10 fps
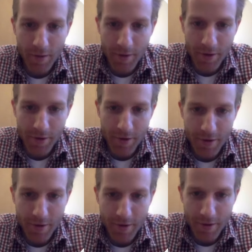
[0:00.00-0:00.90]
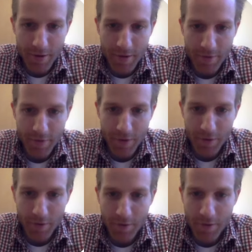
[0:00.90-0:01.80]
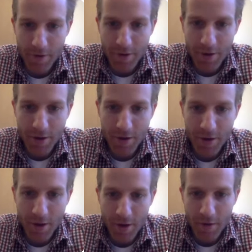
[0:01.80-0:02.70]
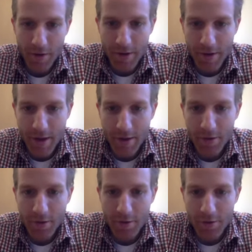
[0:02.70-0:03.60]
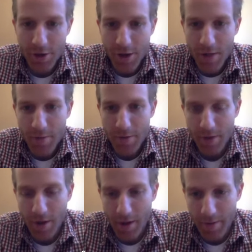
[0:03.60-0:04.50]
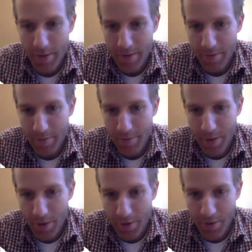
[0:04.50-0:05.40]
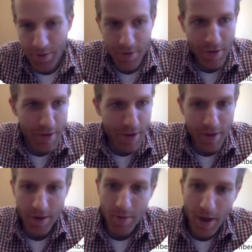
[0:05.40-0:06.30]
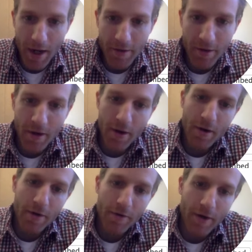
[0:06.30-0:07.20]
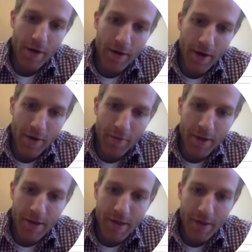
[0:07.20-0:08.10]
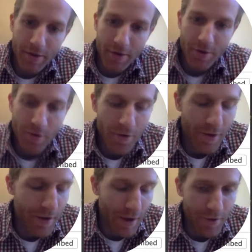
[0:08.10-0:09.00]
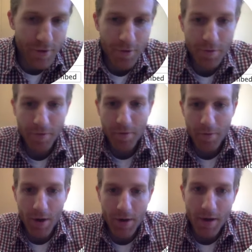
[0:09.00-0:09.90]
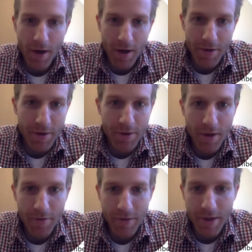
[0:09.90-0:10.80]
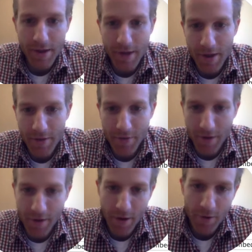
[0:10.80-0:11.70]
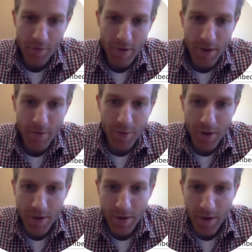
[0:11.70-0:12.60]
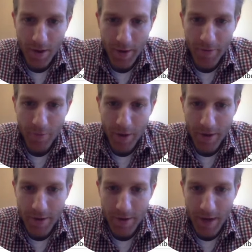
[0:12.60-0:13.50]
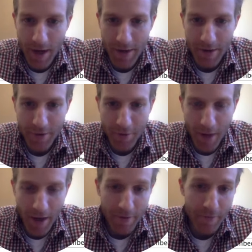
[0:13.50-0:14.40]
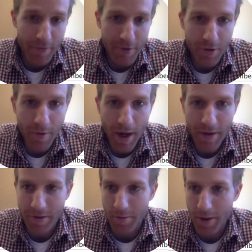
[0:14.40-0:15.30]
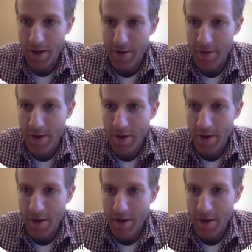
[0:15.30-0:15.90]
here, let's fill it with orange. Right. It's not a closed shape, although that you can set that in the path. Right. And we could set the stroke and stroke width if we want. To do that with CSS, right, we need to have a way to access our path. It's the only path on the page.